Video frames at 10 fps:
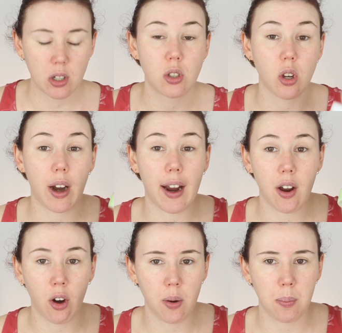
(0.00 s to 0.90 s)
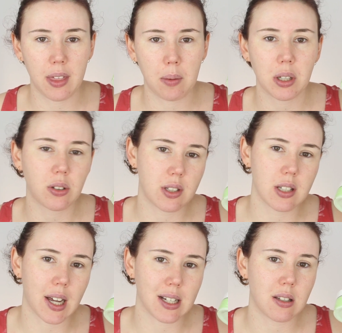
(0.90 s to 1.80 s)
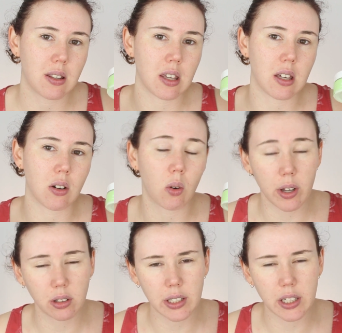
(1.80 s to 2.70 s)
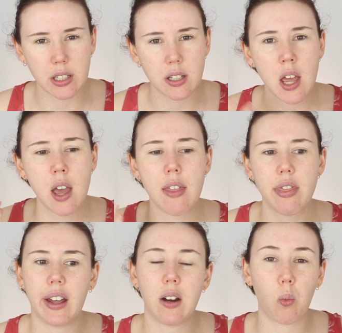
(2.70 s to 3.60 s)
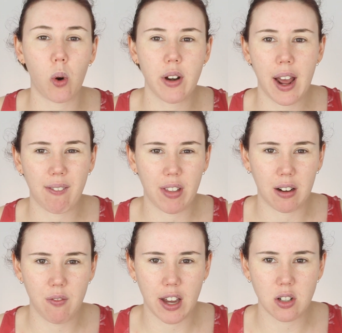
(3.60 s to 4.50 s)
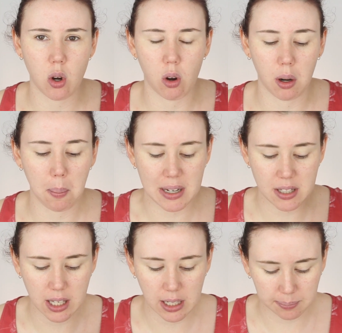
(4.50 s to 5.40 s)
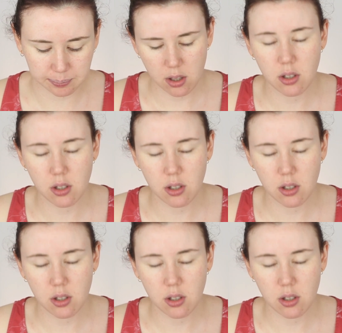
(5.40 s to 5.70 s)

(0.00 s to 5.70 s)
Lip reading: So I hope that because this has the oil in it, that it won't have that effect on my skin.